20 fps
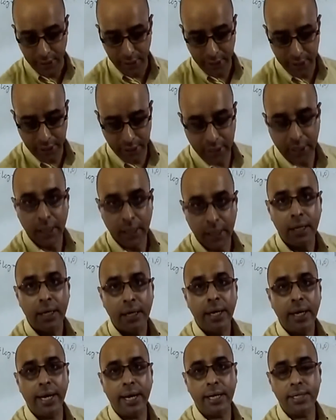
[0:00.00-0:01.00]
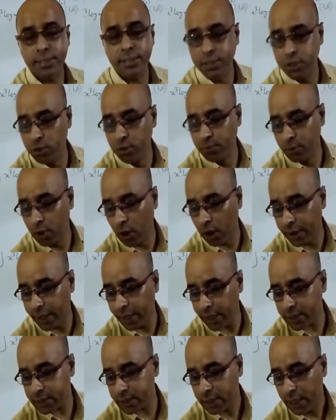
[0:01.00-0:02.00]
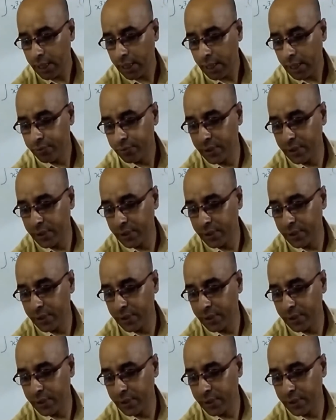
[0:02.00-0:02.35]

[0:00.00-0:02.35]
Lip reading: integral. X cube log x.